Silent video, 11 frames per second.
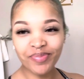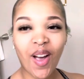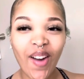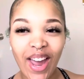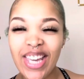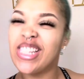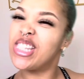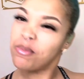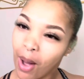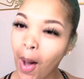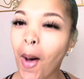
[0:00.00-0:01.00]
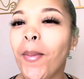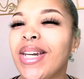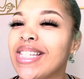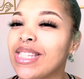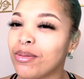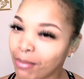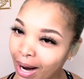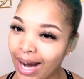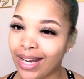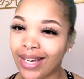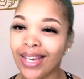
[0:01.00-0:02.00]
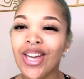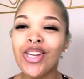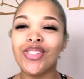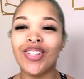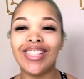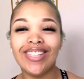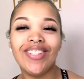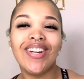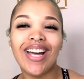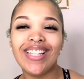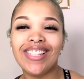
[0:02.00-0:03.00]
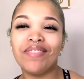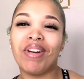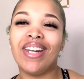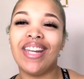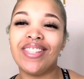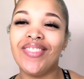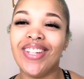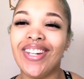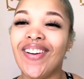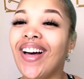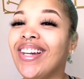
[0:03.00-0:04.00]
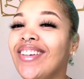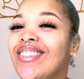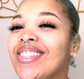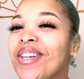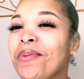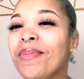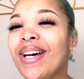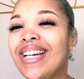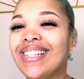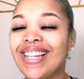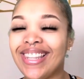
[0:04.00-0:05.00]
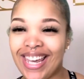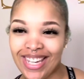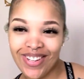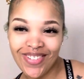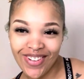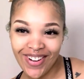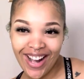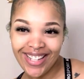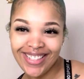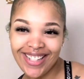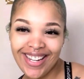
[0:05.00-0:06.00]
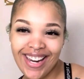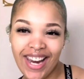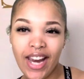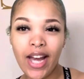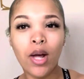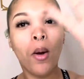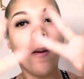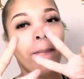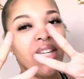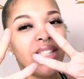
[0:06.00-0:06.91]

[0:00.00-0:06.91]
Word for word: Okay, it's small, but it's mighty. So I see you guys in my next video. I love you so much. Thank you for watching.